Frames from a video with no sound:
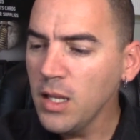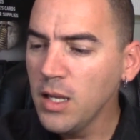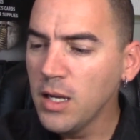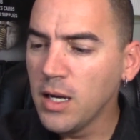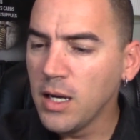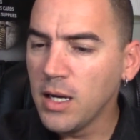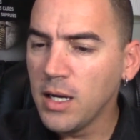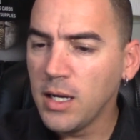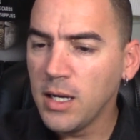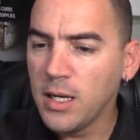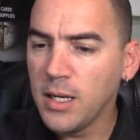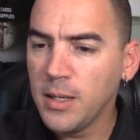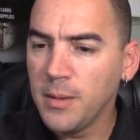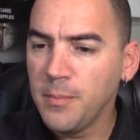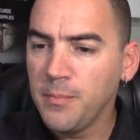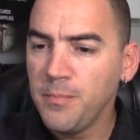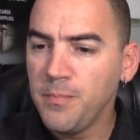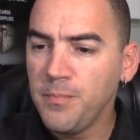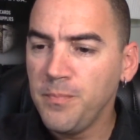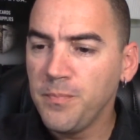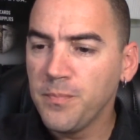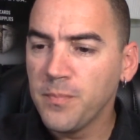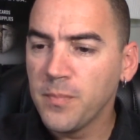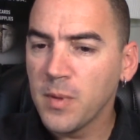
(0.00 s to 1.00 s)

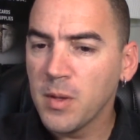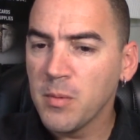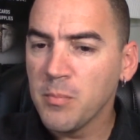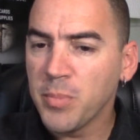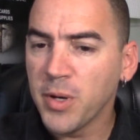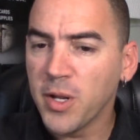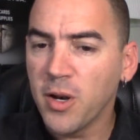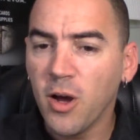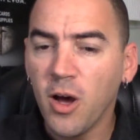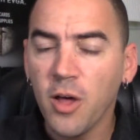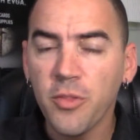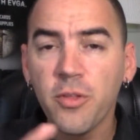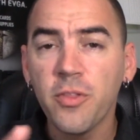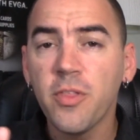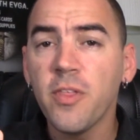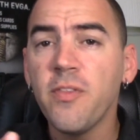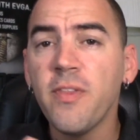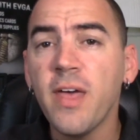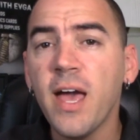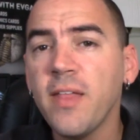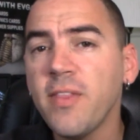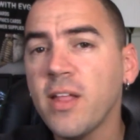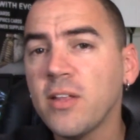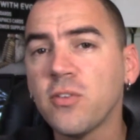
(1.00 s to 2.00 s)
But other
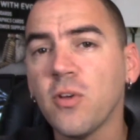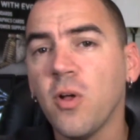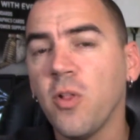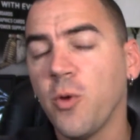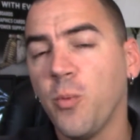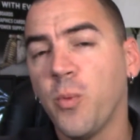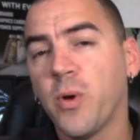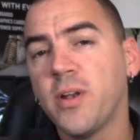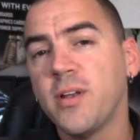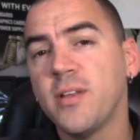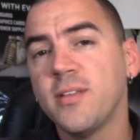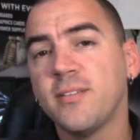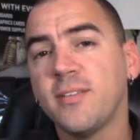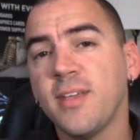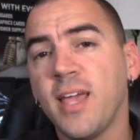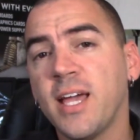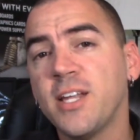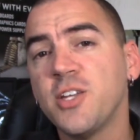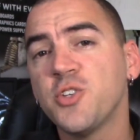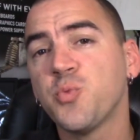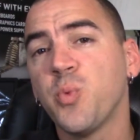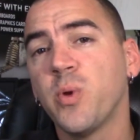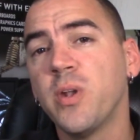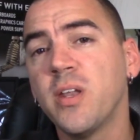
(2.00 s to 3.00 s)
than that, that's all I wanted to say.
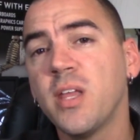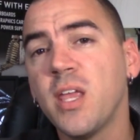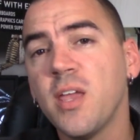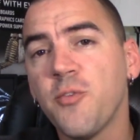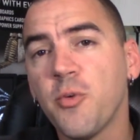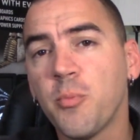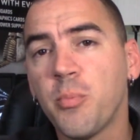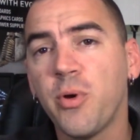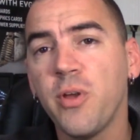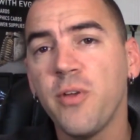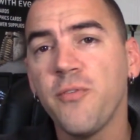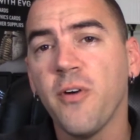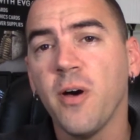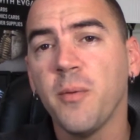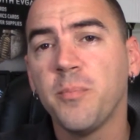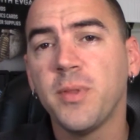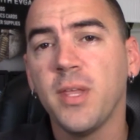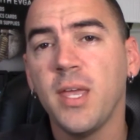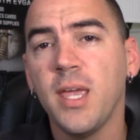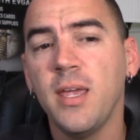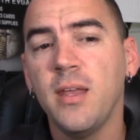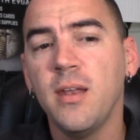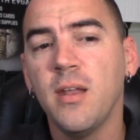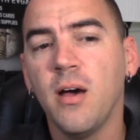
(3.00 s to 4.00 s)
I just wanted to give a brief
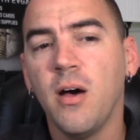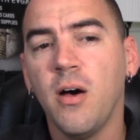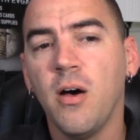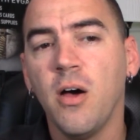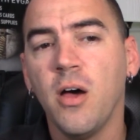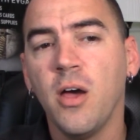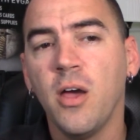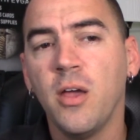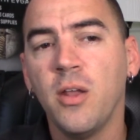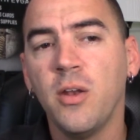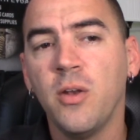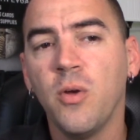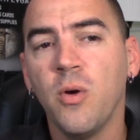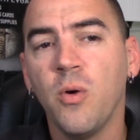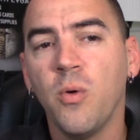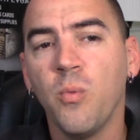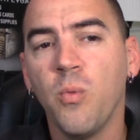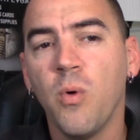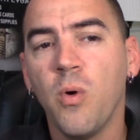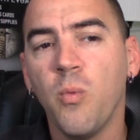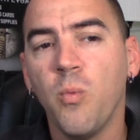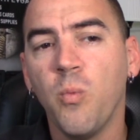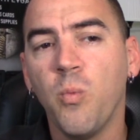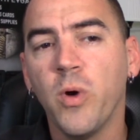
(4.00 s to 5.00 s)
update
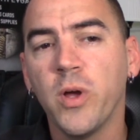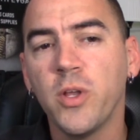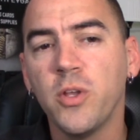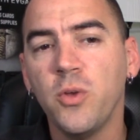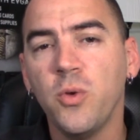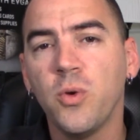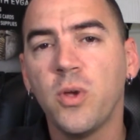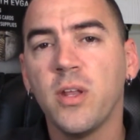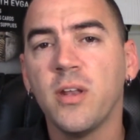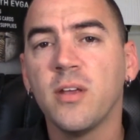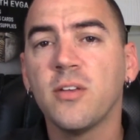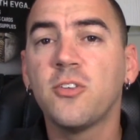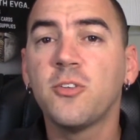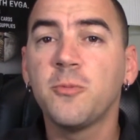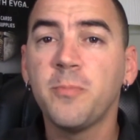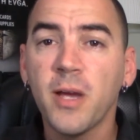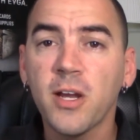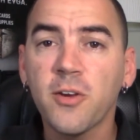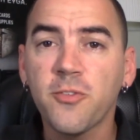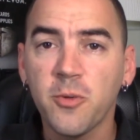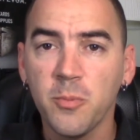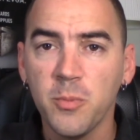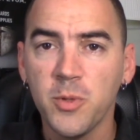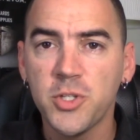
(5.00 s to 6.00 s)
on what you can
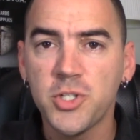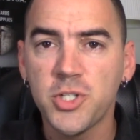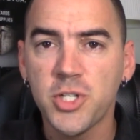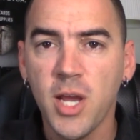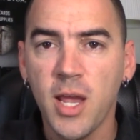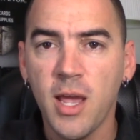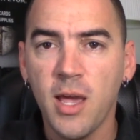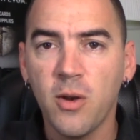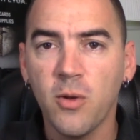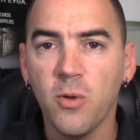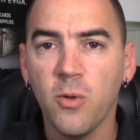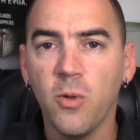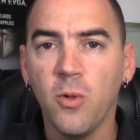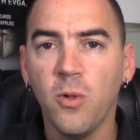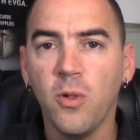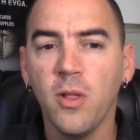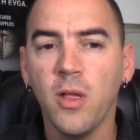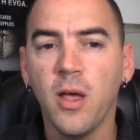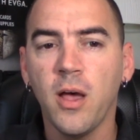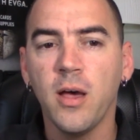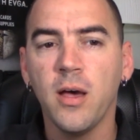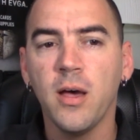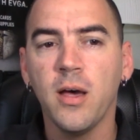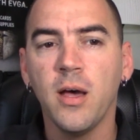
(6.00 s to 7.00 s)
expect from the
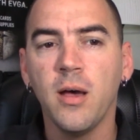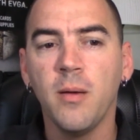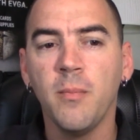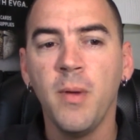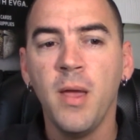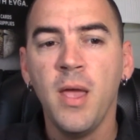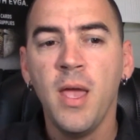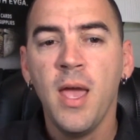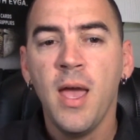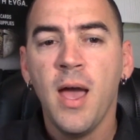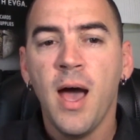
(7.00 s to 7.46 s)
channel.